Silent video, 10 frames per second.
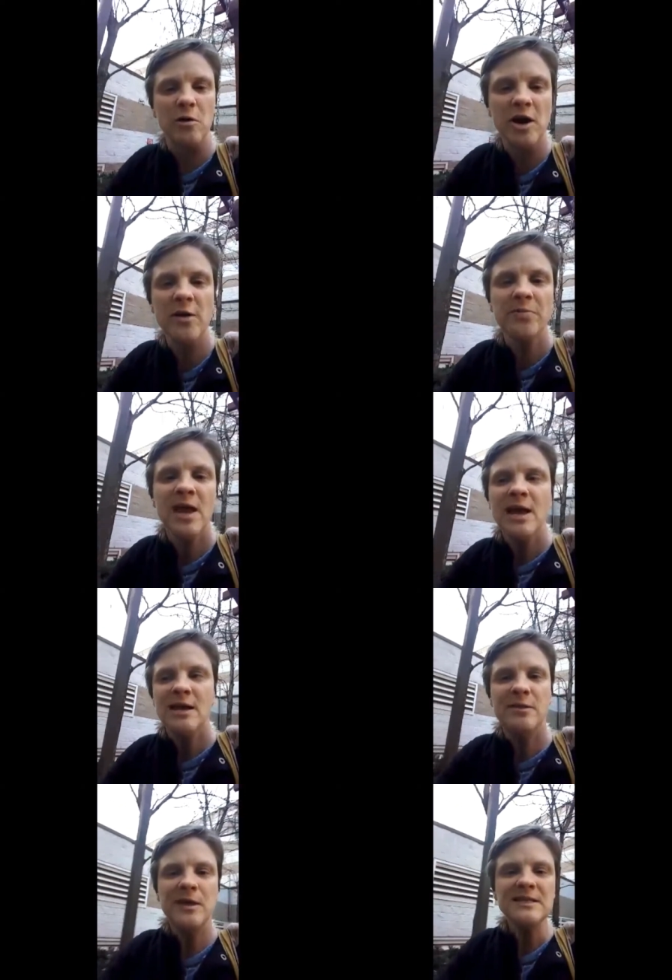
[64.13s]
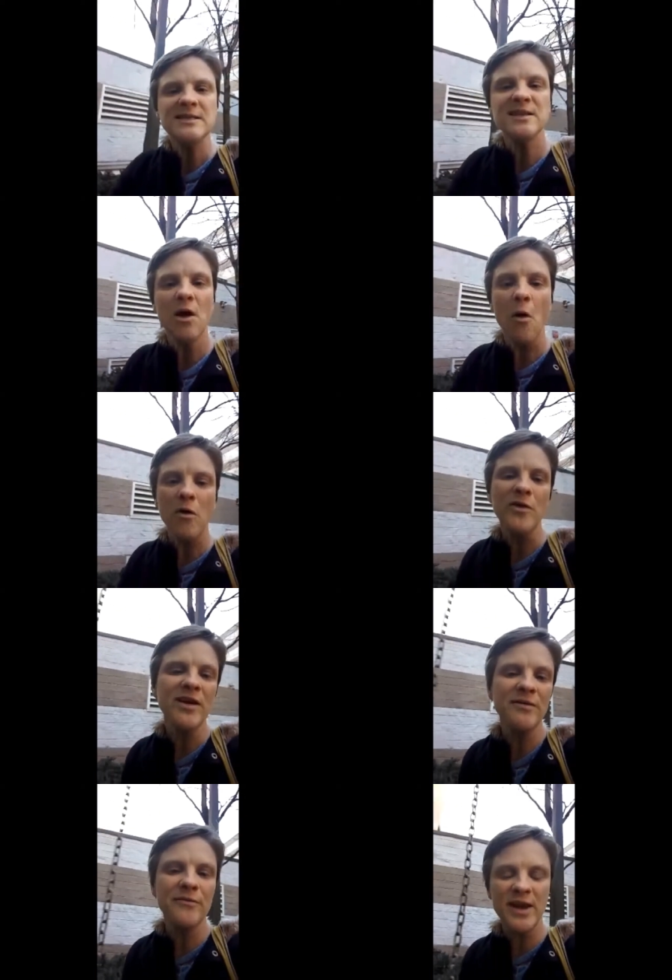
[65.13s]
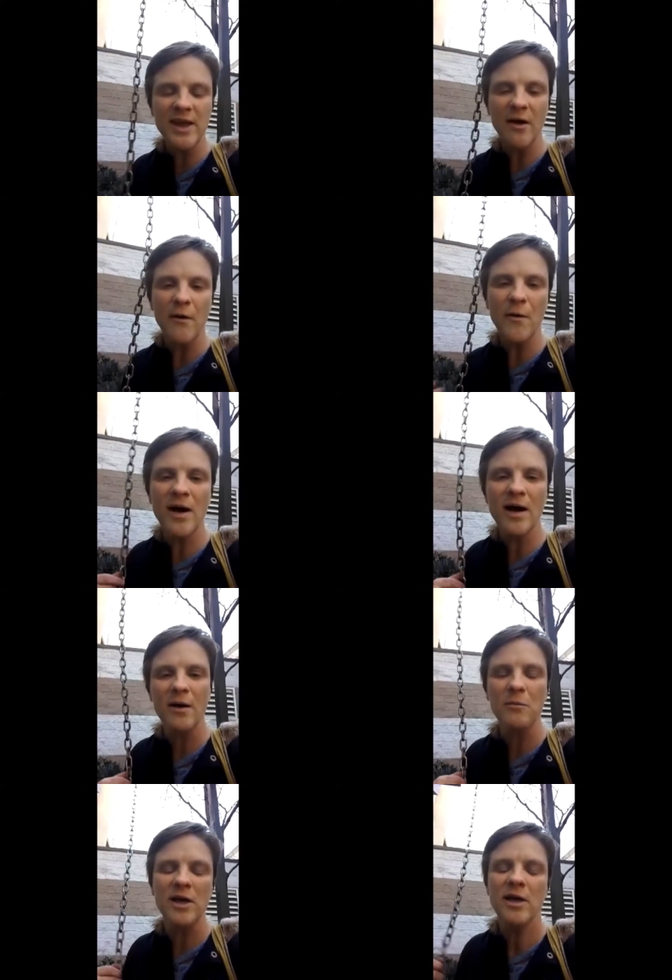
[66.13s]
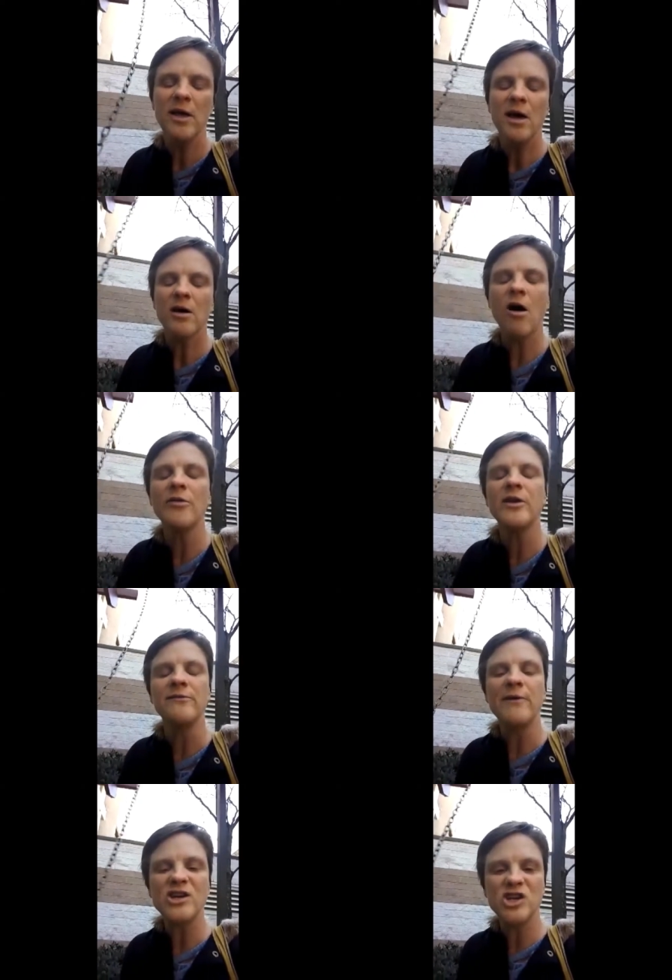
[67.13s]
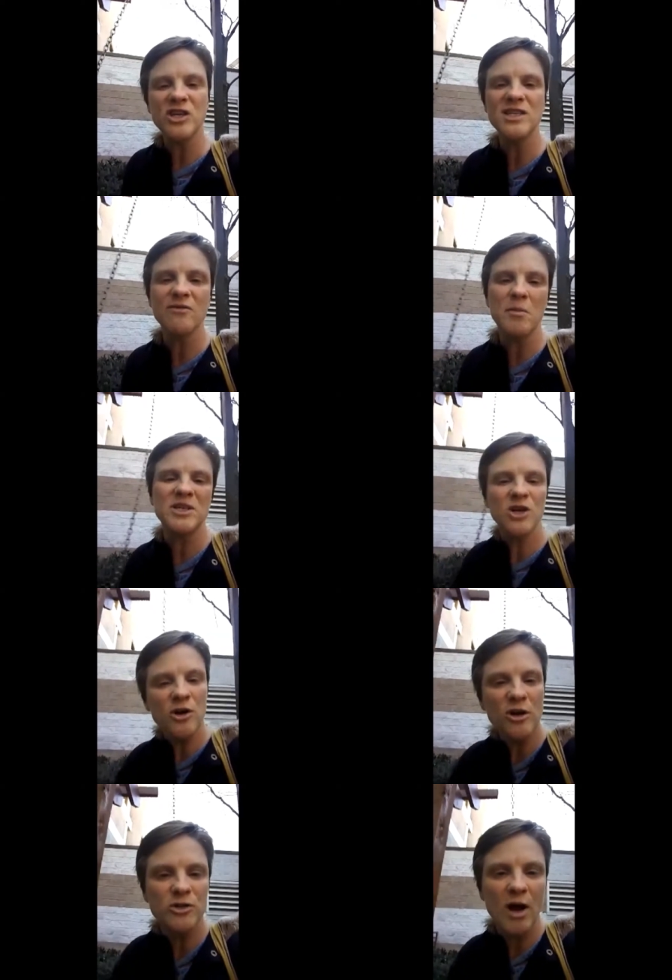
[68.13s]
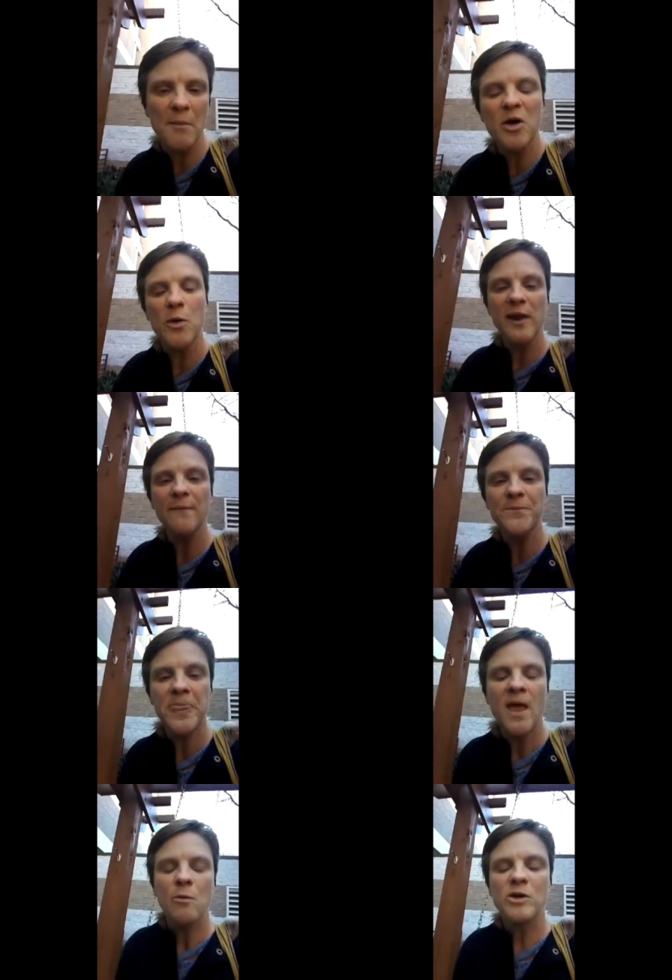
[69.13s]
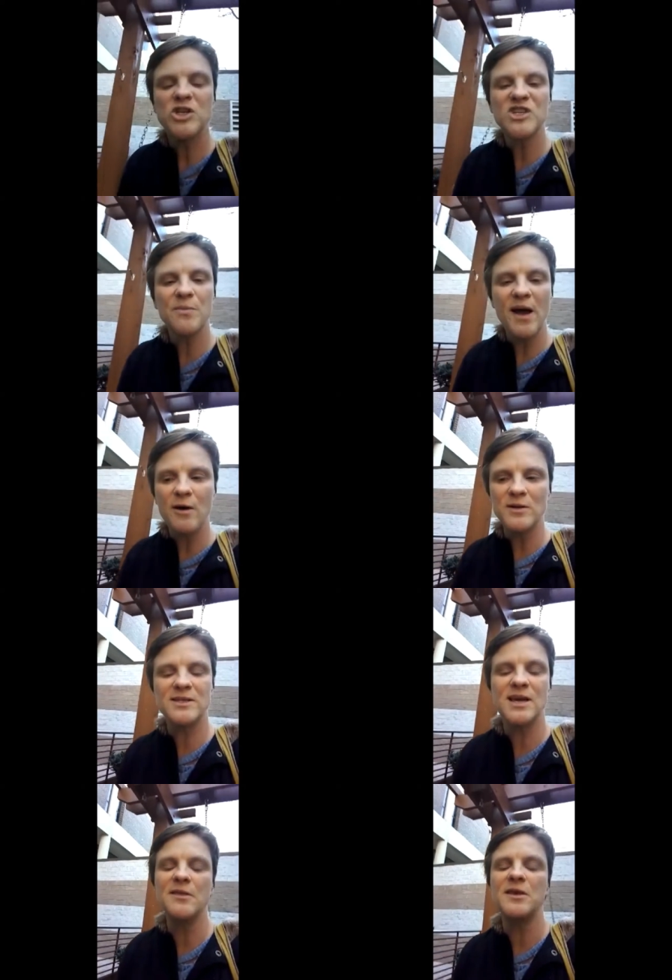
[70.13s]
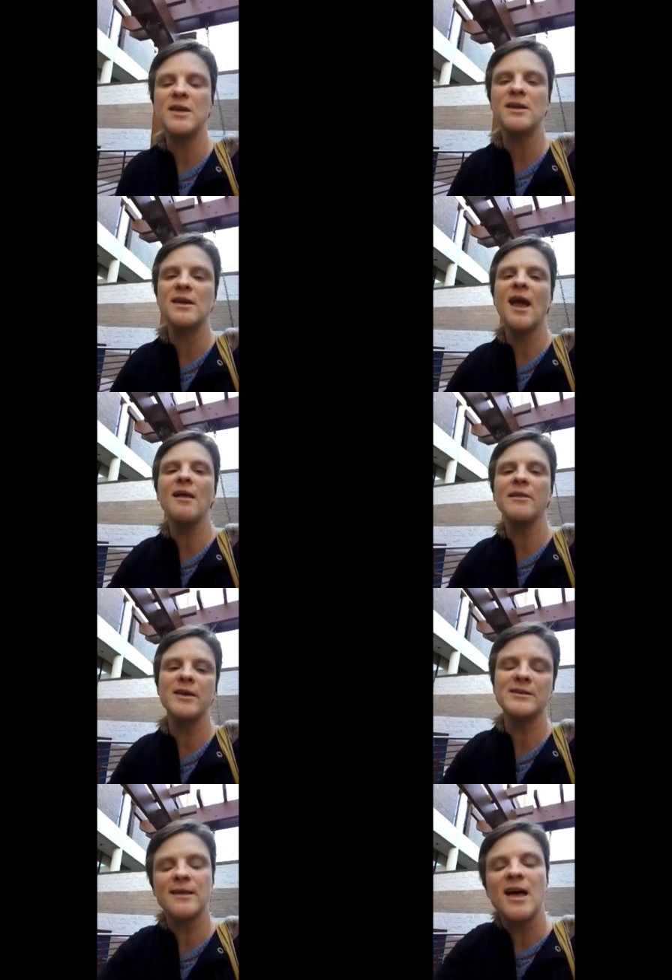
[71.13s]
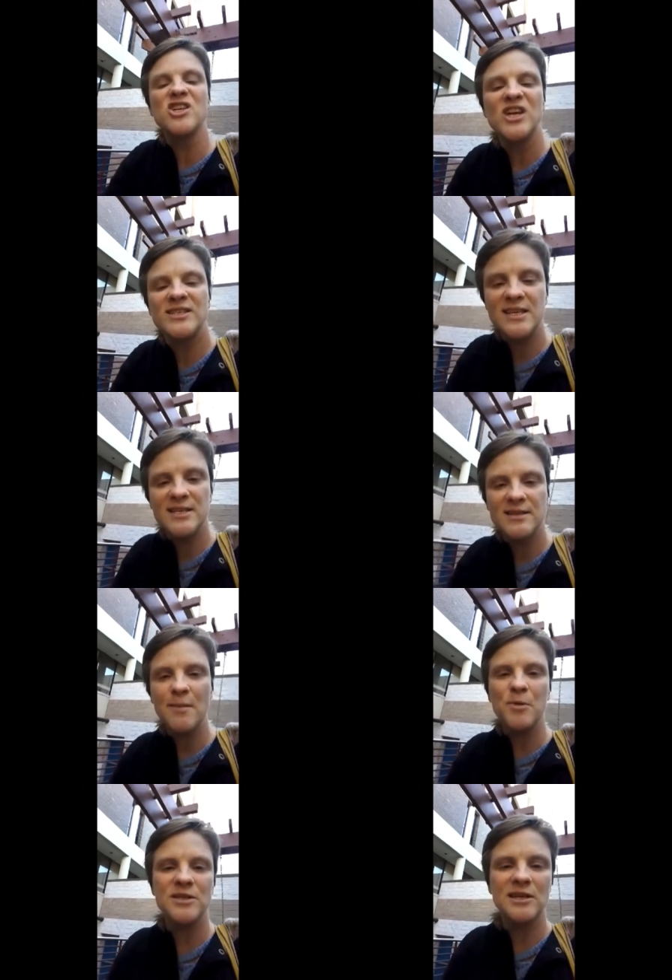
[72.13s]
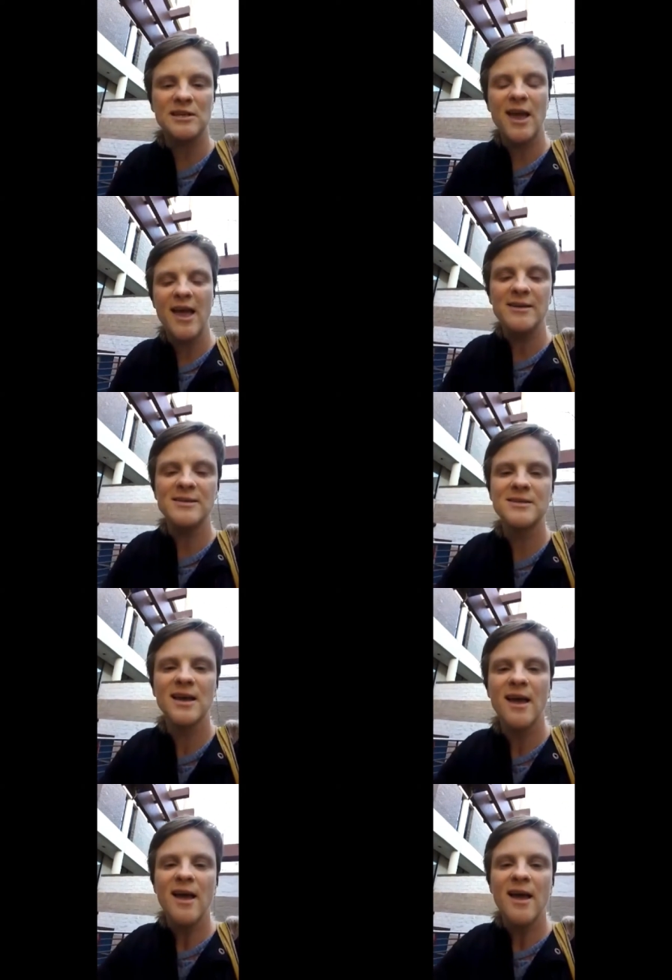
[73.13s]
corner. This is an old video uh, with, called Confessions of a Maternal Drama Queen, which is about uh, the Kelli slash Issy Stapleton case.